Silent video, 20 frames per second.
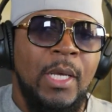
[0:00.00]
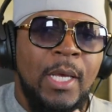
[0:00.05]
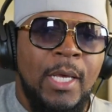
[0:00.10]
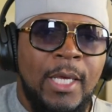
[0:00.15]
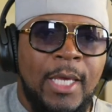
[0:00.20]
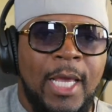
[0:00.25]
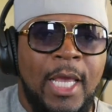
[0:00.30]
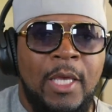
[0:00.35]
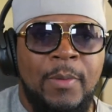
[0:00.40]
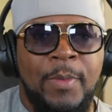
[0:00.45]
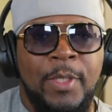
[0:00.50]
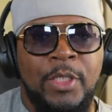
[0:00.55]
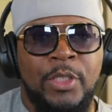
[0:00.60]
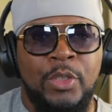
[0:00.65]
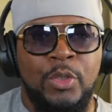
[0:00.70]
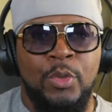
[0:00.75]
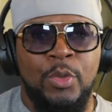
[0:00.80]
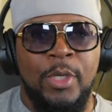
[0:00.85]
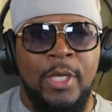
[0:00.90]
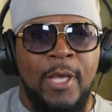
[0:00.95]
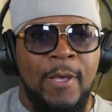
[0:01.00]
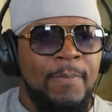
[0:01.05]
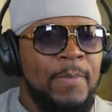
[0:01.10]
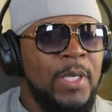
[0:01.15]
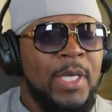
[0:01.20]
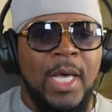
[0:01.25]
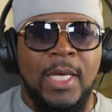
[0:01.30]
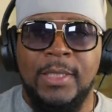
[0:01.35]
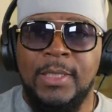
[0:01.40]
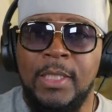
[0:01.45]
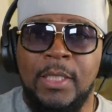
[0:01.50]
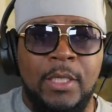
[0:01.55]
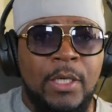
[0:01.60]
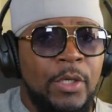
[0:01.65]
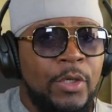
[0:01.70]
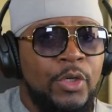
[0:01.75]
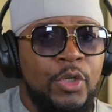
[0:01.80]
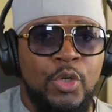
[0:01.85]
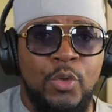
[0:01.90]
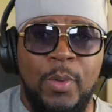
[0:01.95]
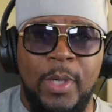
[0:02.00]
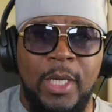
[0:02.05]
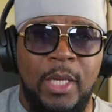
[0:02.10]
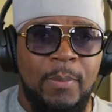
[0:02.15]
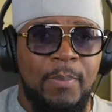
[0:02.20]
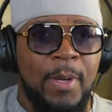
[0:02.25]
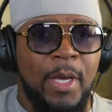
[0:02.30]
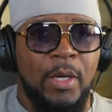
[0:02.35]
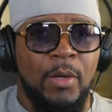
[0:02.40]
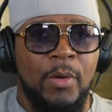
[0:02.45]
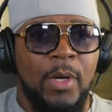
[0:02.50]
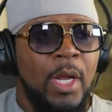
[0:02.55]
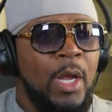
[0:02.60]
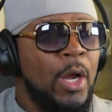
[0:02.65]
came into it because he couldn't do any better.